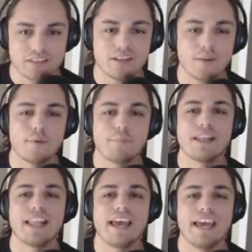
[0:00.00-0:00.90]
Double
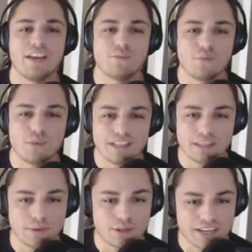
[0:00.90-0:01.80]
play.
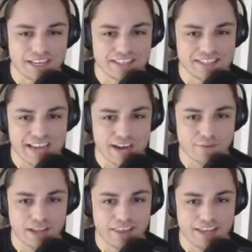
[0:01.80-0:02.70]
Really, we couldn't get the sack
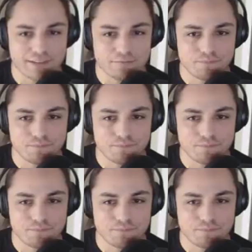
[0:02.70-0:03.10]
fly there?